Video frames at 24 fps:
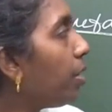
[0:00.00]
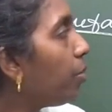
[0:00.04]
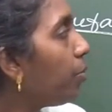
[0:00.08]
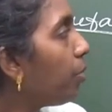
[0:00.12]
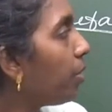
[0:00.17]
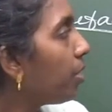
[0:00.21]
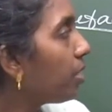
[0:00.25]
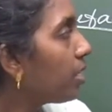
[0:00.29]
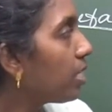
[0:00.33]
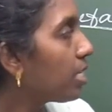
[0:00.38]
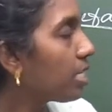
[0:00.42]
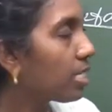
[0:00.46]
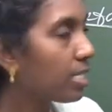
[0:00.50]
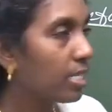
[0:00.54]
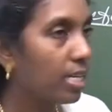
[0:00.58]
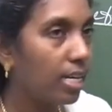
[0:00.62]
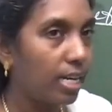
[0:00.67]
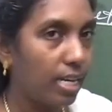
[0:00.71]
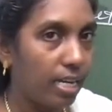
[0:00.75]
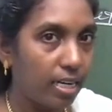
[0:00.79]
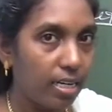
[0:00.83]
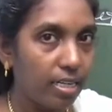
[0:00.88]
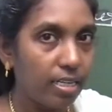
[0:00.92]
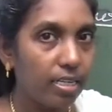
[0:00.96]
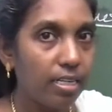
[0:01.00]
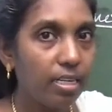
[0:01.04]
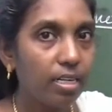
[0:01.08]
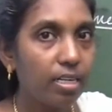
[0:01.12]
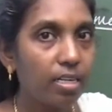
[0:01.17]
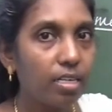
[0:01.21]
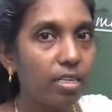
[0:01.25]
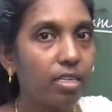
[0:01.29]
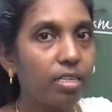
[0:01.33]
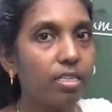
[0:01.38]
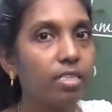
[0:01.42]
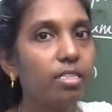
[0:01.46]
upon this color,
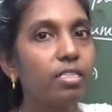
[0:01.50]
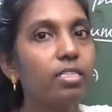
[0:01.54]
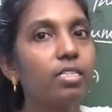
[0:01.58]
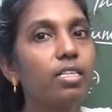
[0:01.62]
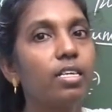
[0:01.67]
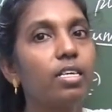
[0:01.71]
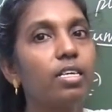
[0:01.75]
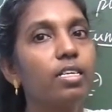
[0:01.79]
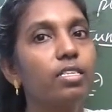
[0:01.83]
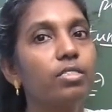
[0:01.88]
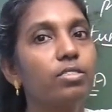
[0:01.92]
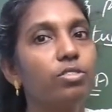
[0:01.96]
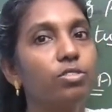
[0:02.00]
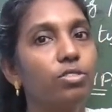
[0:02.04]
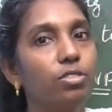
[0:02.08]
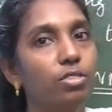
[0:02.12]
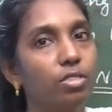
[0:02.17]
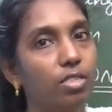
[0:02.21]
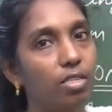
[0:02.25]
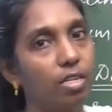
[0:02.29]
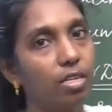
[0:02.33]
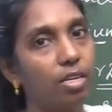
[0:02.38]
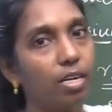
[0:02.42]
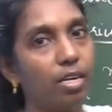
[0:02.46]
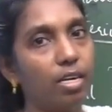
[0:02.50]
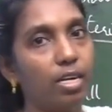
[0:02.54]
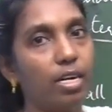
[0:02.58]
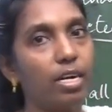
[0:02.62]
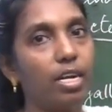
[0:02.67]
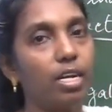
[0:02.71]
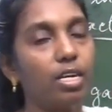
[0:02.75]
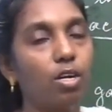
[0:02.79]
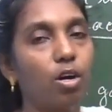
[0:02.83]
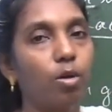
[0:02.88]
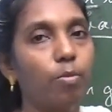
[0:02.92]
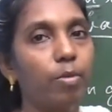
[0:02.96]
the
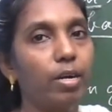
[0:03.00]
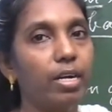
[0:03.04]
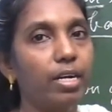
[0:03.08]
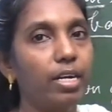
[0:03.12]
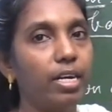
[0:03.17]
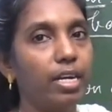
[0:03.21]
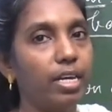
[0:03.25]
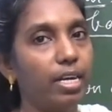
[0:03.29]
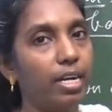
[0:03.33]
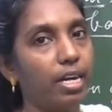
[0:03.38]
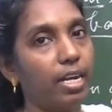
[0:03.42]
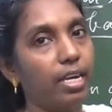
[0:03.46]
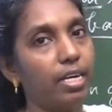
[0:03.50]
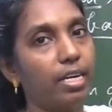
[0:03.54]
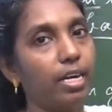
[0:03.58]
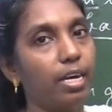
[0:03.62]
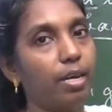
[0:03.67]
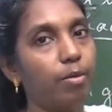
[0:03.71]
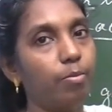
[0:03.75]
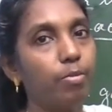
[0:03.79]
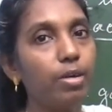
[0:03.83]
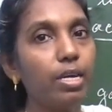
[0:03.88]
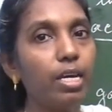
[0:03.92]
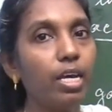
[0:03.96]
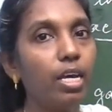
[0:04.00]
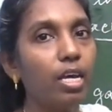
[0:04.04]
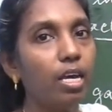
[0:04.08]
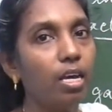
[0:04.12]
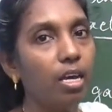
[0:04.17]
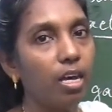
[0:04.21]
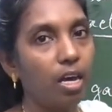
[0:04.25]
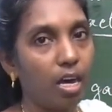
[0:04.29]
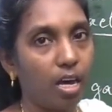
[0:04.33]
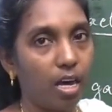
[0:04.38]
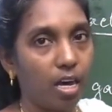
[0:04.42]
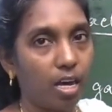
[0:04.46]
recombinant DNA can be
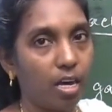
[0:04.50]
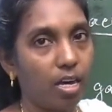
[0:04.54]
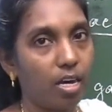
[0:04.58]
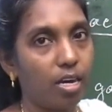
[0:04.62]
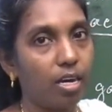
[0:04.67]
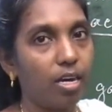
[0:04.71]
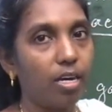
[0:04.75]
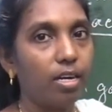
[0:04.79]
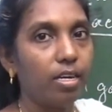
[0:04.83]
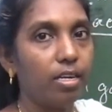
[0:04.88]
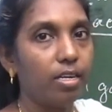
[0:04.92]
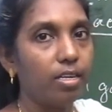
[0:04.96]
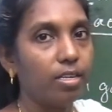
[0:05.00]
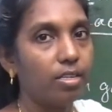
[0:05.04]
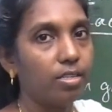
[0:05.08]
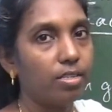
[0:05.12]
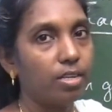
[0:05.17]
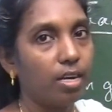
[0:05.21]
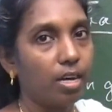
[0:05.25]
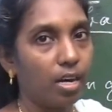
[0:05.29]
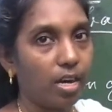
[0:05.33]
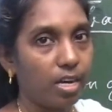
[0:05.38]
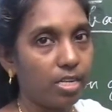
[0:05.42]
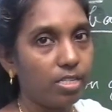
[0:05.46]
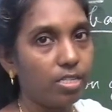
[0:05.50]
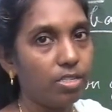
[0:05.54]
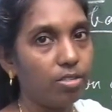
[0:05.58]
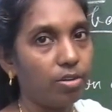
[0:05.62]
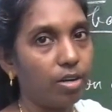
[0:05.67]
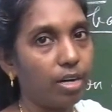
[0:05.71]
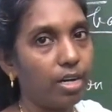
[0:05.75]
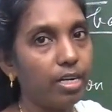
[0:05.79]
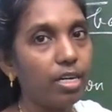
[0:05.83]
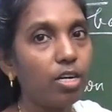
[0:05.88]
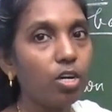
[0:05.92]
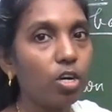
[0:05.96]

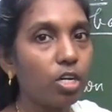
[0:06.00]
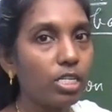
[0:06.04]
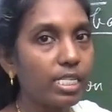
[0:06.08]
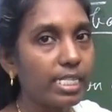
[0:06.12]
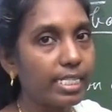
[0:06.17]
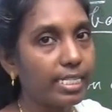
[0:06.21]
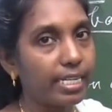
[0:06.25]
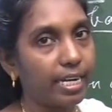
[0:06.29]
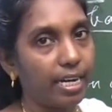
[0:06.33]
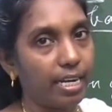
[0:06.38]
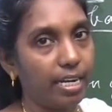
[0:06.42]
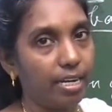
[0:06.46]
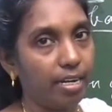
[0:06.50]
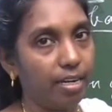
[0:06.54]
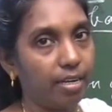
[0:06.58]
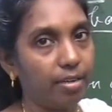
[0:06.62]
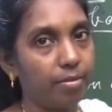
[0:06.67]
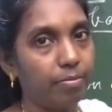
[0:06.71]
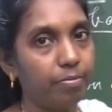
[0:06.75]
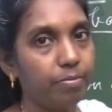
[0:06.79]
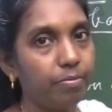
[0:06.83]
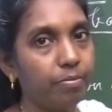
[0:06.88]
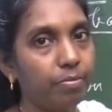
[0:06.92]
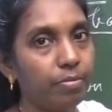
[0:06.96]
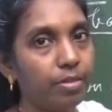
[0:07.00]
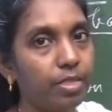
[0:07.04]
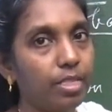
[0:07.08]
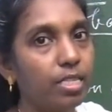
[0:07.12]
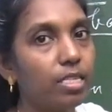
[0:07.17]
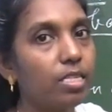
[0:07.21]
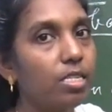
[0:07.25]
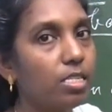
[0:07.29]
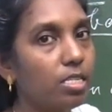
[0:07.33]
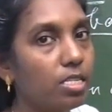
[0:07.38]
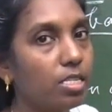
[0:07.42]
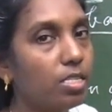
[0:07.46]
isolated or screening.
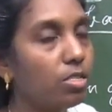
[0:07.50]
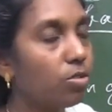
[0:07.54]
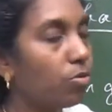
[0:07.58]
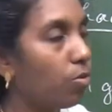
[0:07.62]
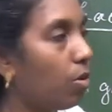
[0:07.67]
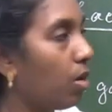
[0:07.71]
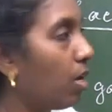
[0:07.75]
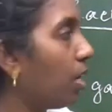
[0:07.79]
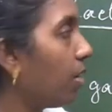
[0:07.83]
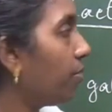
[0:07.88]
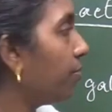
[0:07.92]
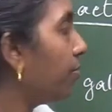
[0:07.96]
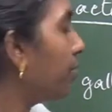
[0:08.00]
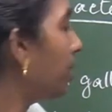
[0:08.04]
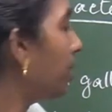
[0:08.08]
This is one of